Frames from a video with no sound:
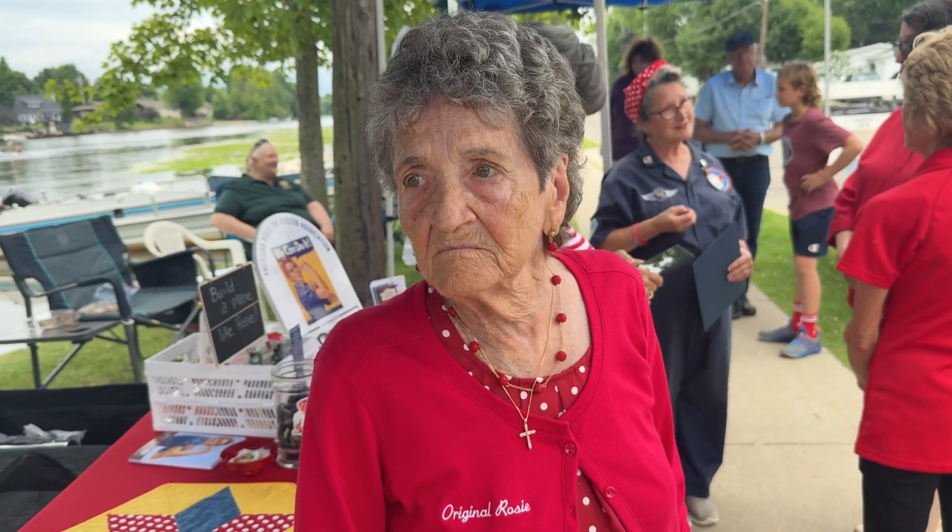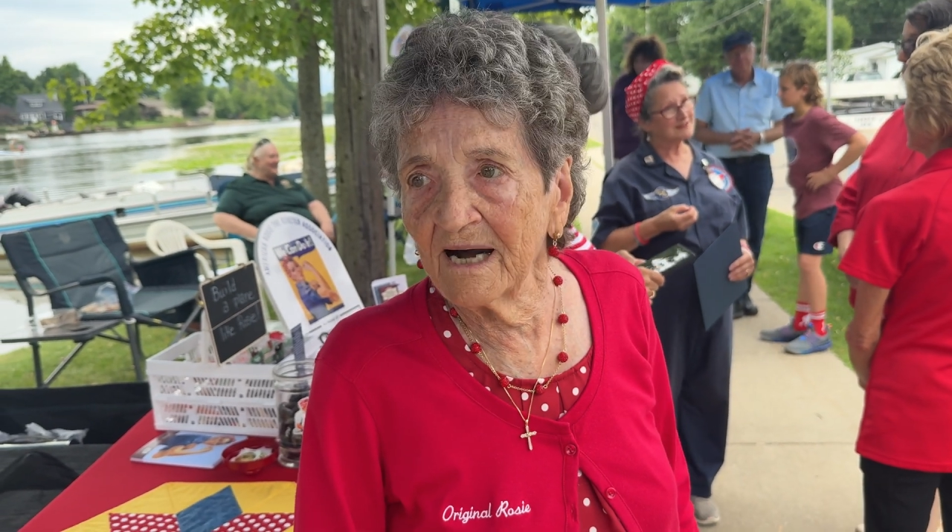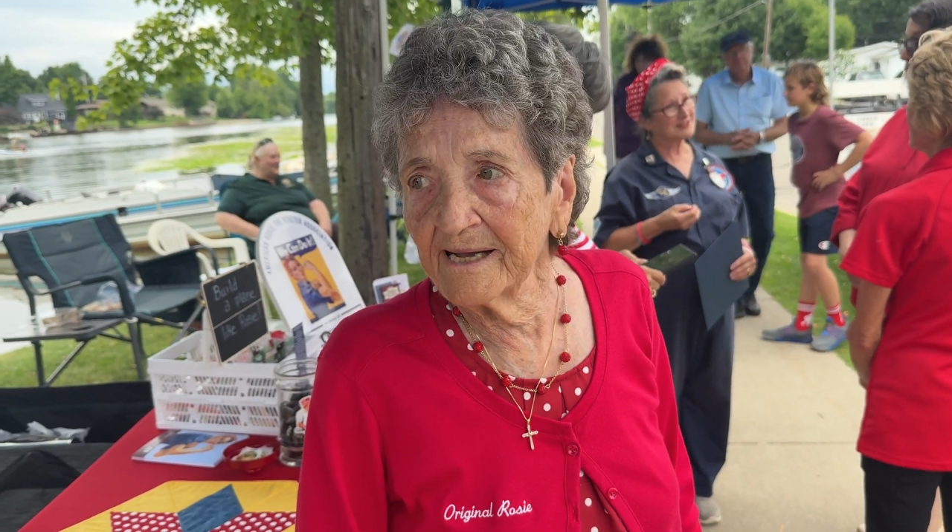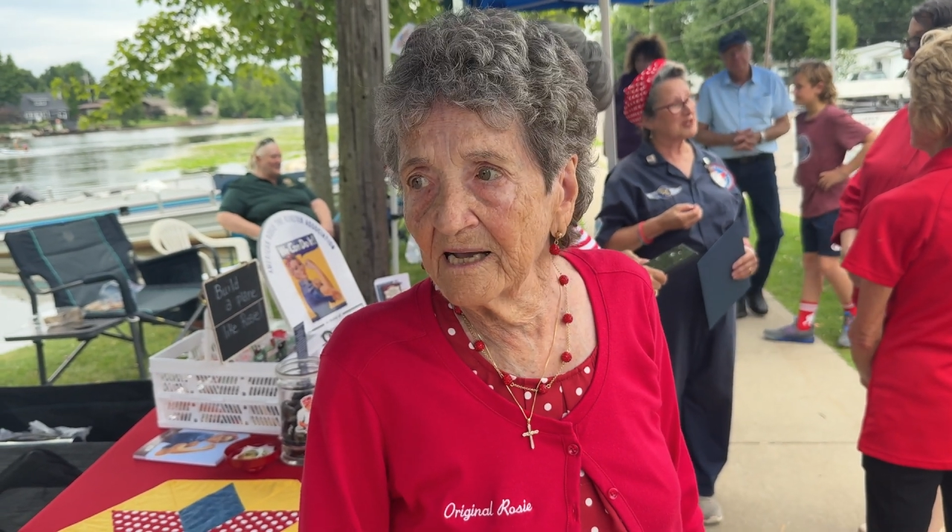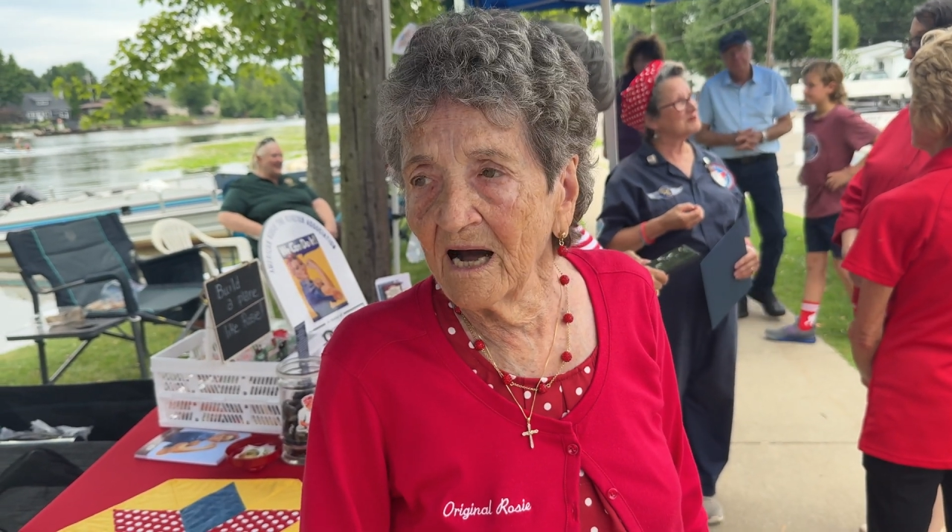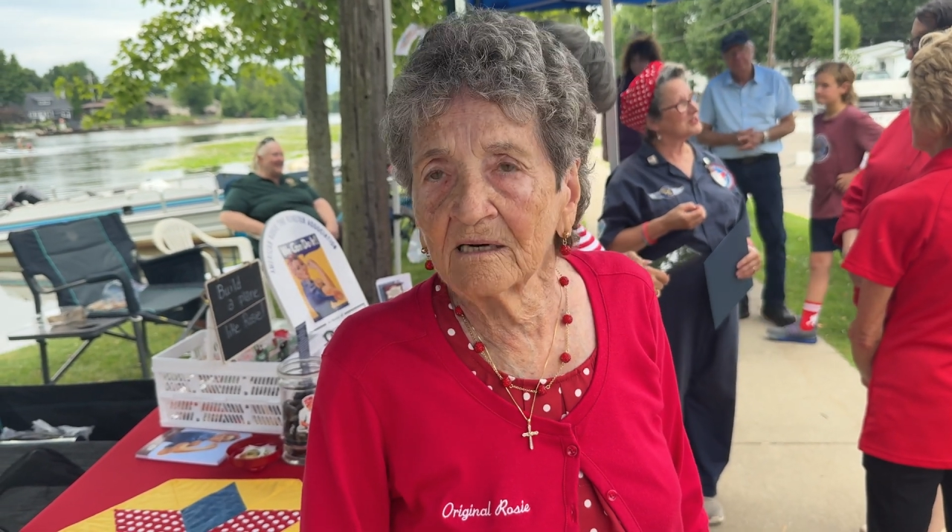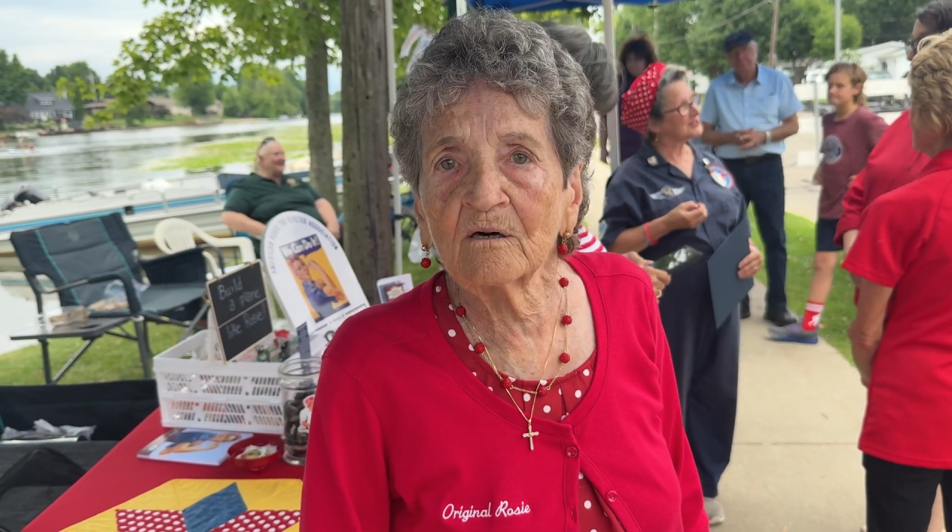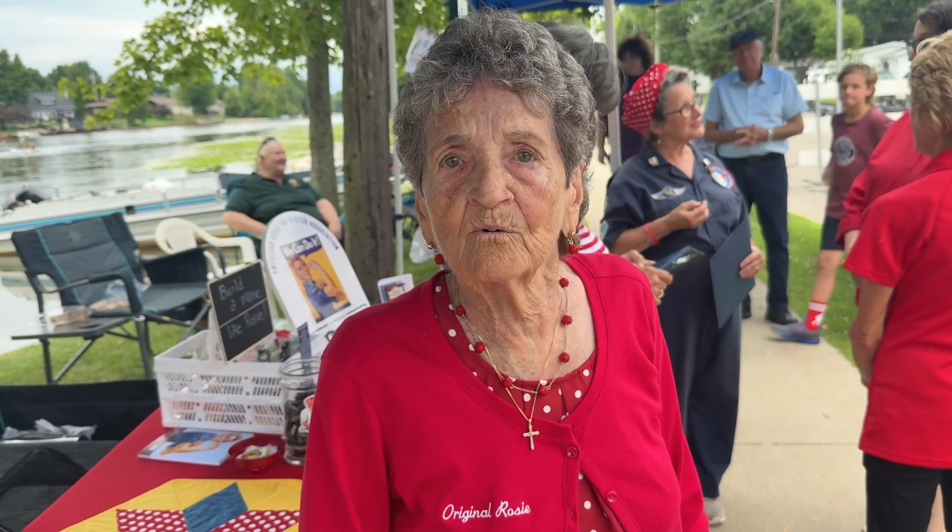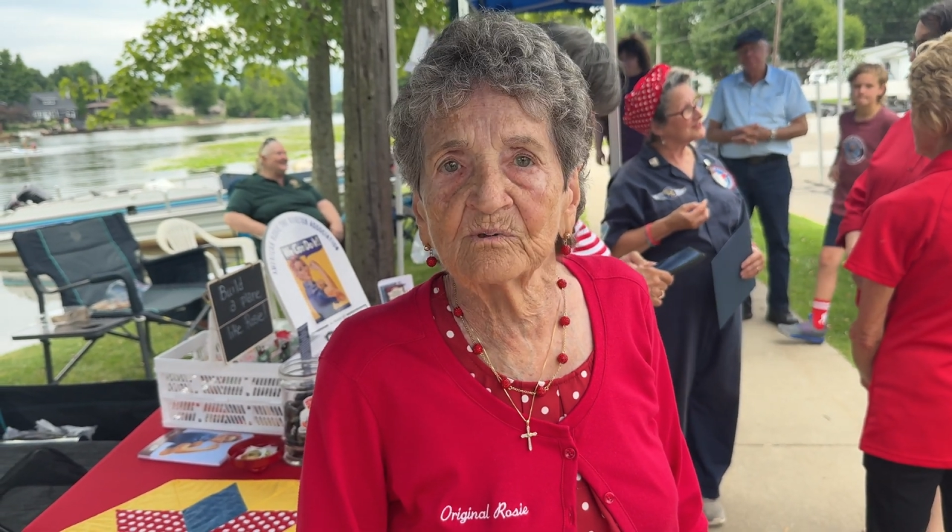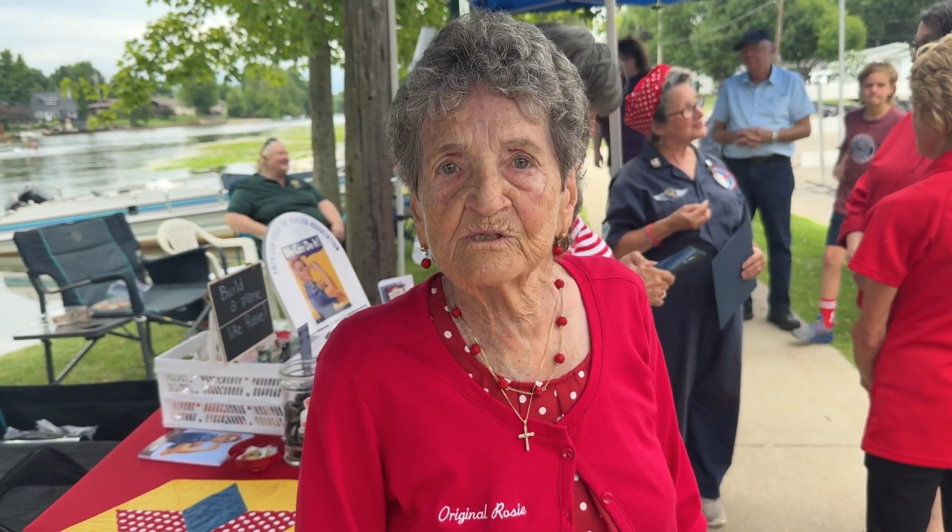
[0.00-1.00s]
my
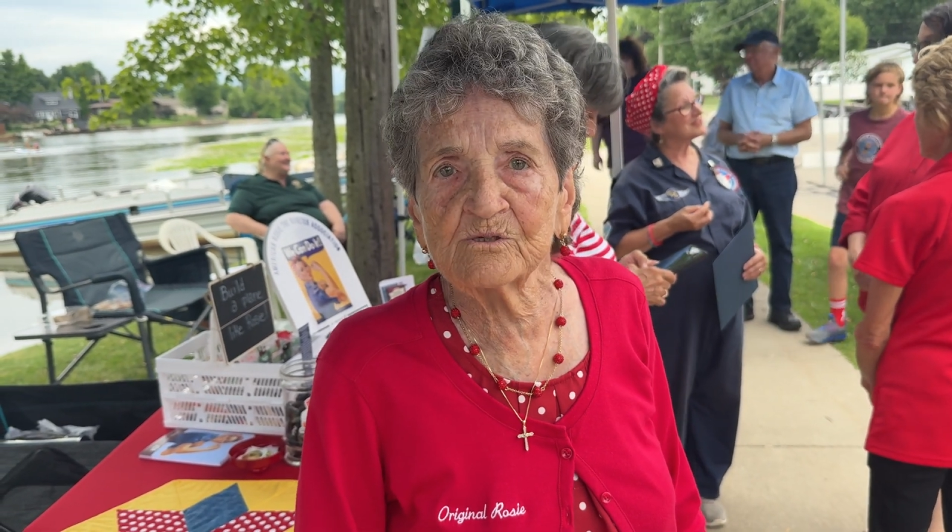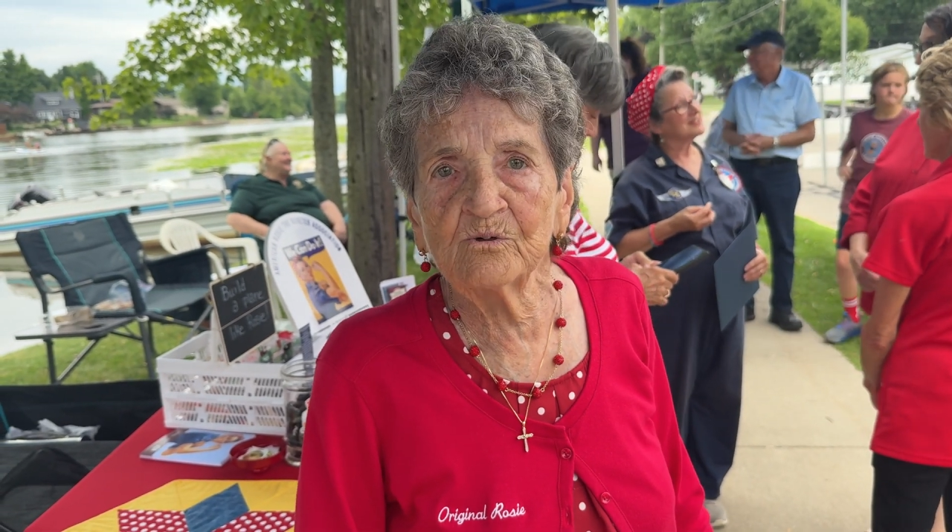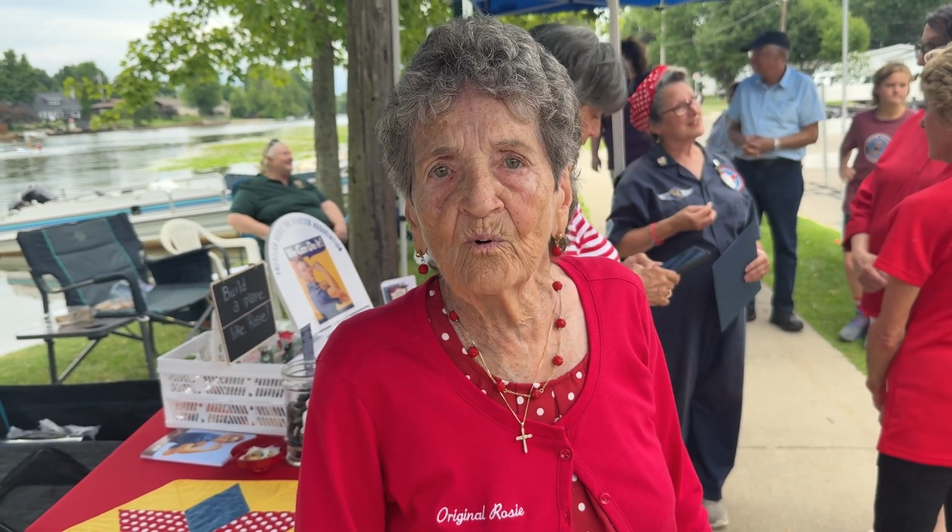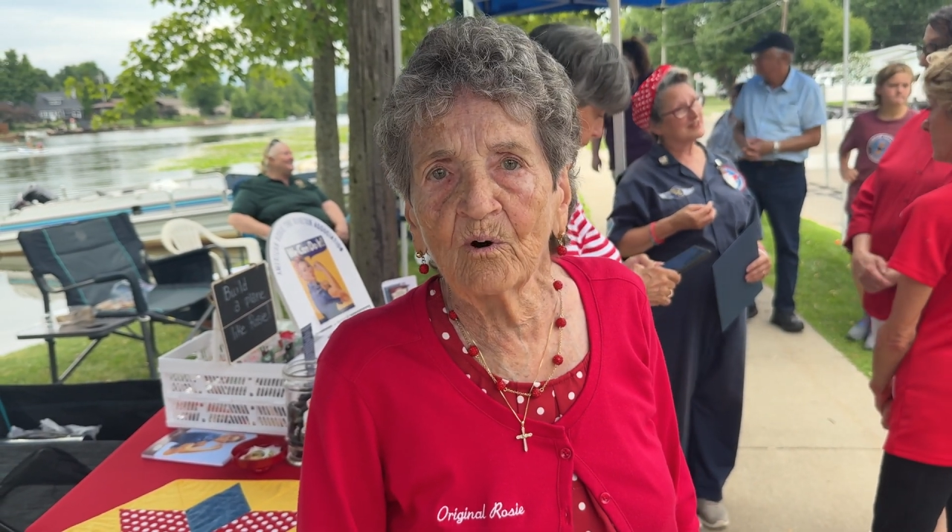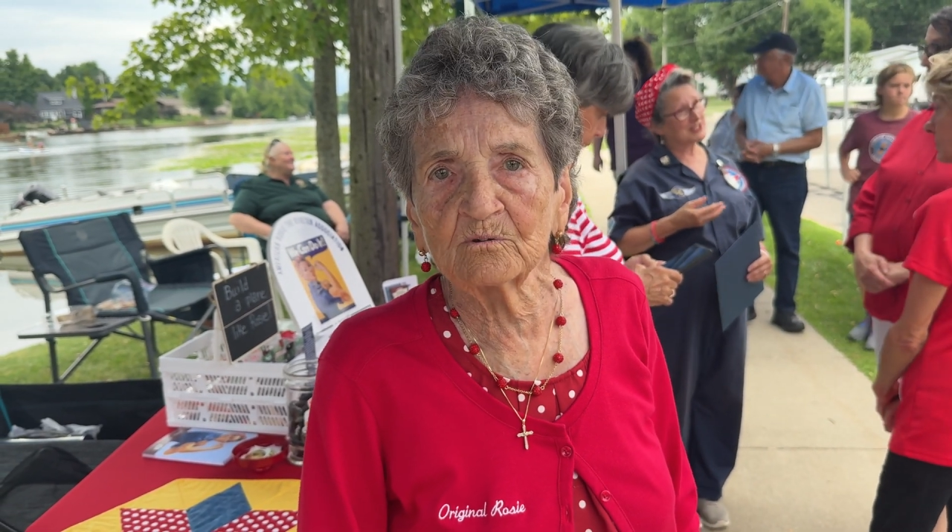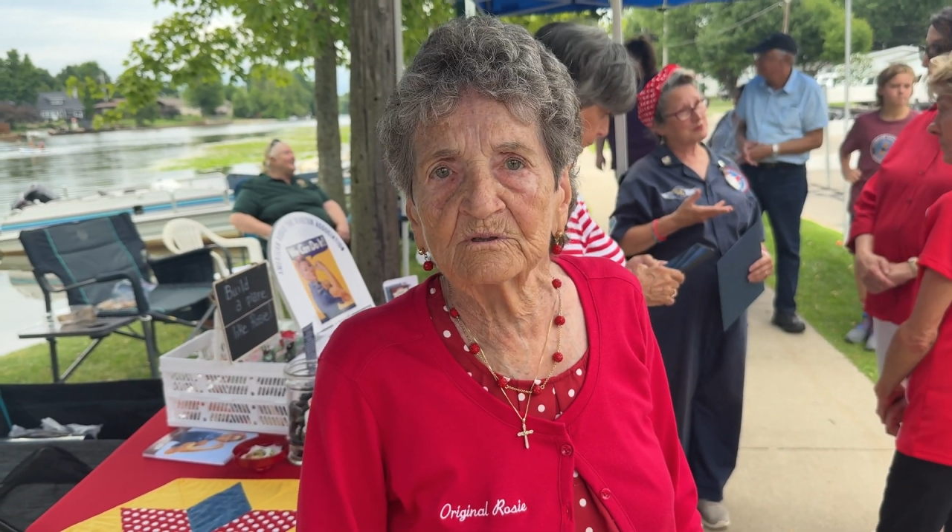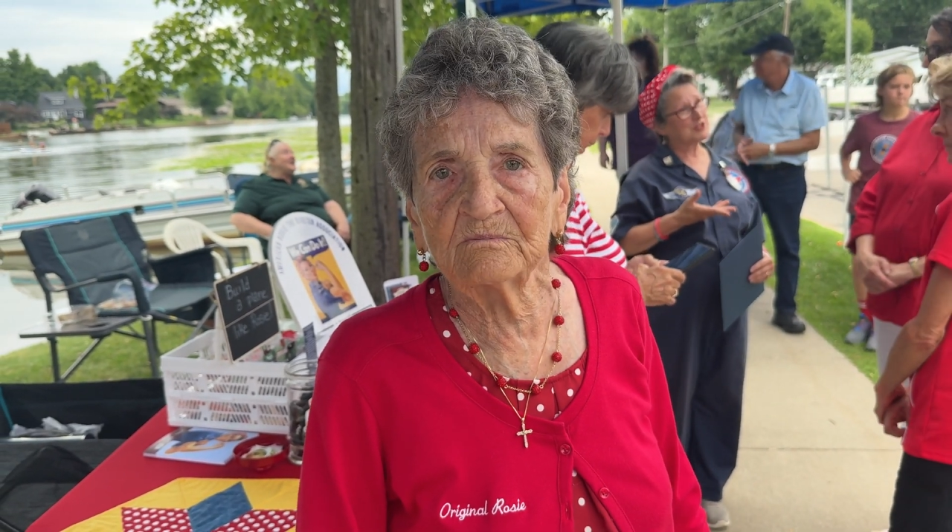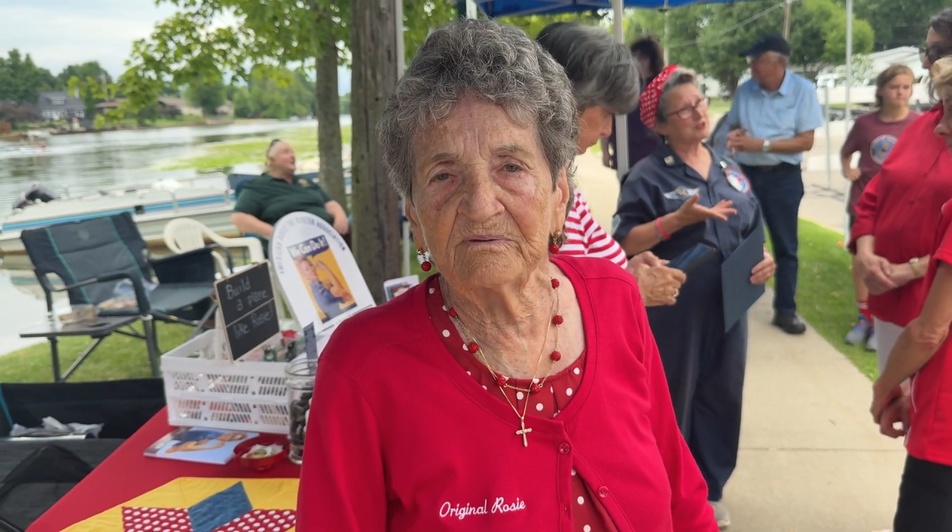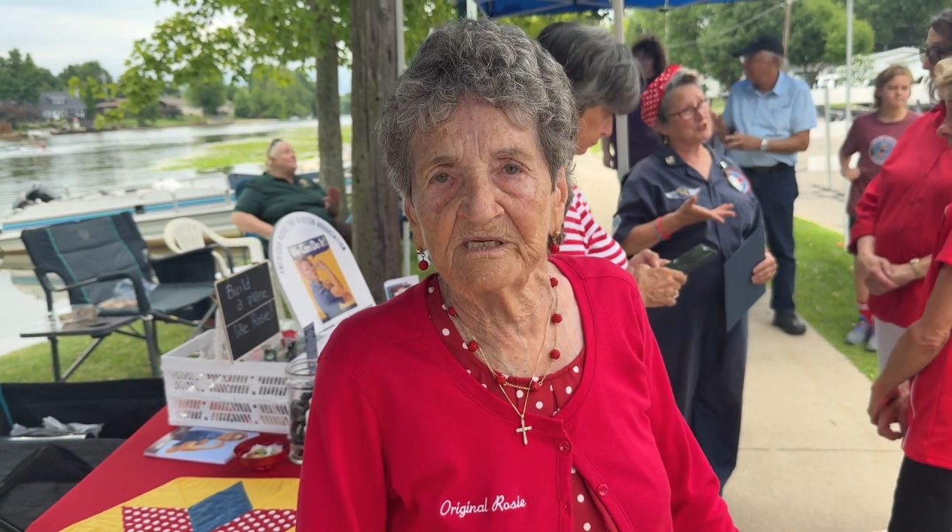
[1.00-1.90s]
uncle was too old